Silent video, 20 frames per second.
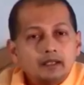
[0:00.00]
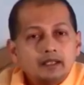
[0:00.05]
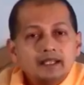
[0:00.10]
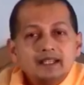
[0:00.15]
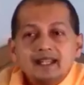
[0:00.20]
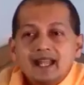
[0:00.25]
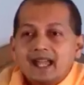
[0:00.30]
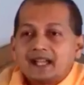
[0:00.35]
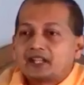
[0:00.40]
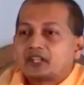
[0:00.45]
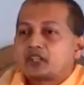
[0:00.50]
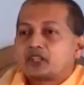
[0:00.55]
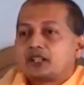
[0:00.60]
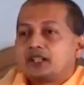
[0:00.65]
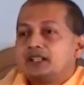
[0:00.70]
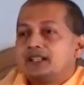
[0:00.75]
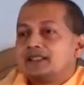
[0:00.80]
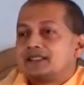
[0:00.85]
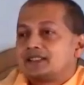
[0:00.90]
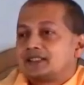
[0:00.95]

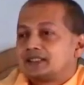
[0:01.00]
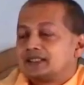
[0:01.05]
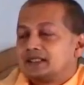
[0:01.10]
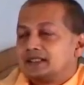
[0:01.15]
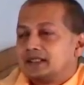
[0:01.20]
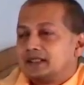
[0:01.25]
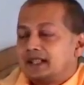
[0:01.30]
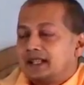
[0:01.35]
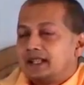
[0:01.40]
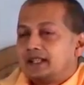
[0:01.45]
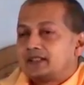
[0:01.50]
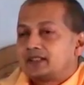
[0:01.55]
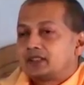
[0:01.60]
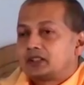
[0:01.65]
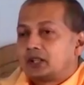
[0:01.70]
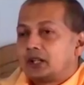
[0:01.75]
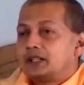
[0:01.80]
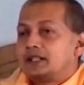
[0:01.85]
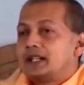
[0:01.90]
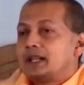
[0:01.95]
Inaction is
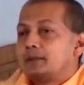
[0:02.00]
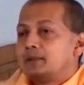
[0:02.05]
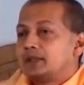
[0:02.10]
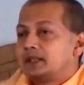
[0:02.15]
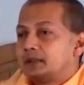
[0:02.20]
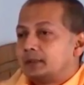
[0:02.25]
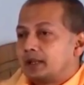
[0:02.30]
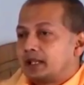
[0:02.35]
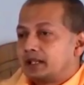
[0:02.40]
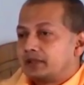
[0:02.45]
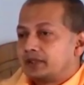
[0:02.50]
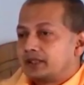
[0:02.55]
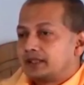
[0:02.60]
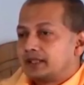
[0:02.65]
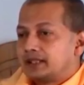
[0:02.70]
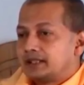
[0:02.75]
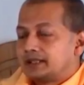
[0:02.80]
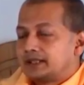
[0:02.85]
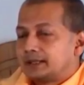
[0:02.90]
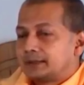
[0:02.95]
condemned in the Bhagavad
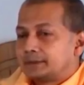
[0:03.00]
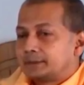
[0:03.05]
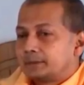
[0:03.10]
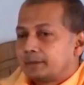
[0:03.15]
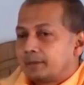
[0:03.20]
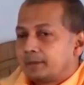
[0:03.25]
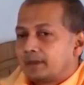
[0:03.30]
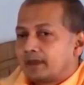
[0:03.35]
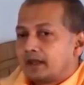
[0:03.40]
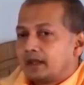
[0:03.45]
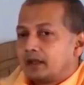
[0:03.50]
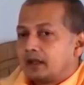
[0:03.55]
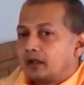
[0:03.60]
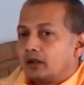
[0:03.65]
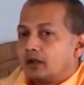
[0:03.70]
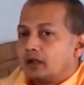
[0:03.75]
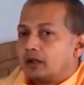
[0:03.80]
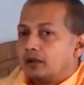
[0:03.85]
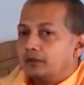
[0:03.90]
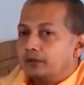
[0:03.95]
Gita.
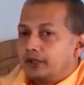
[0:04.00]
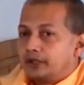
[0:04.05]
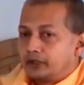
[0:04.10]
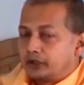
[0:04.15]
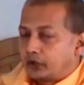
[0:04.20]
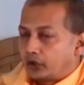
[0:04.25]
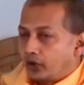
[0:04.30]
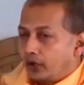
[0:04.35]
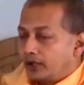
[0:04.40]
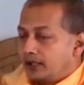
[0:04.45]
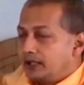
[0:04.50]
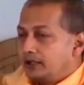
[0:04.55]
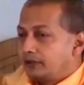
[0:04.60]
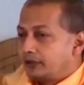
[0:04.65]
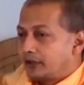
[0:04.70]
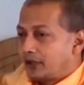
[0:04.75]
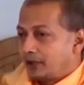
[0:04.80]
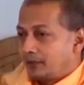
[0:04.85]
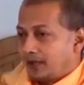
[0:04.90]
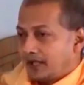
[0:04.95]
Withdrawing
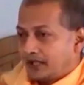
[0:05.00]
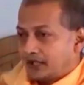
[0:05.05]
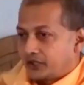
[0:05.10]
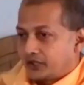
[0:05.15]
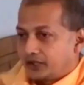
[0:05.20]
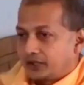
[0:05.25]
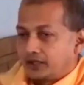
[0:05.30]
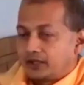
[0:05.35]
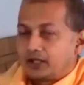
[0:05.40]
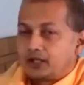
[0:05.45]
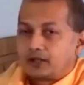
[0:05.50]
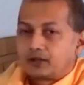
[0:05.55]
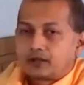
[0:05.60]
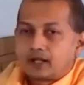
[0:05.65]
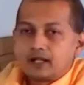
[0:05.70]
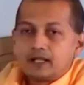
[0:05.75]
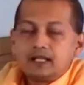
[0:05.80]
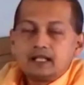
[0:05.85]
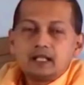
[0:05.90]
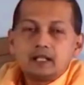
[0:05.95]
from action,
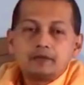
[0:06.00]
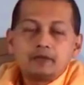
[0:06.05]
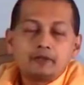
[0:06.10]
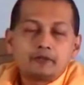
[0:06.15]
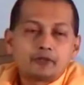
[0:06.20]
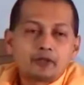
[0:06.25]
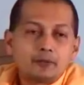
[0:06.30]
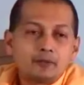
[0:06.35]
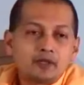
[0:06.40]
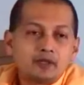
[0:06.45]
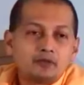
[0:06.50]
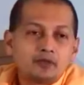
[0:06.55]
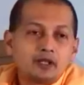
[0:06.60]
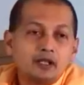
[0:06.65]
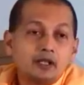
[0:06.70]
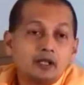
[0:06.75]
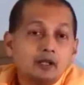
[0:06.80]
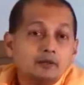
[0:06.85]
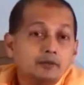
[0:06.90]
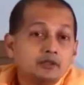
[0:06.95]
running away from the
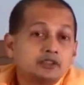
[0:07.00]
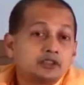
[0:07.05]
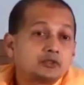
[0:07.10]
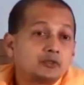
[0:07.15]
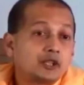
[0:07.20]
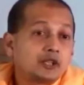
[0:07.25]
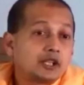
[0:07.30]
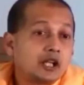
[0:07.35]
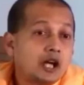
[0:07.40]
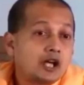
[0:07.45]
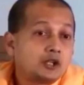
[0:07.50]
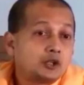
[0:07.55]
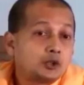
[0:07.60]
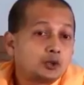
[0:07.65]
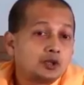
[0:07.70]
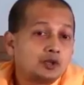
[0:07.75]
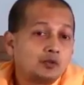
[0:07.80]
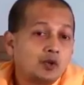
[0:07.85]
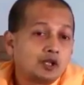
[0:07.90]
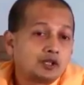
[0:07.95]
world, which is what
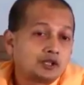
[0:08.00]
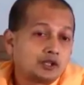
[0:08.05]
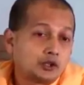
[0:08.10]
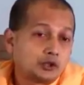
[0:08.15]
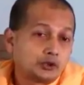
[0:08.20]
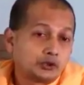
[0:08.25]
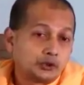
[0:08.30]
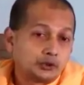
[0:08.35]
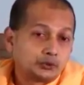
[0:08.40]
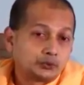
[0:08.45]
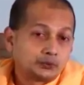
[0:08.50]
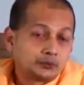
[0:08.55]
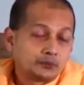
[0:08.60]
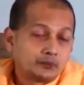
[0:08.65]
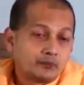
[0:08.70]
Arjuna wanted to do.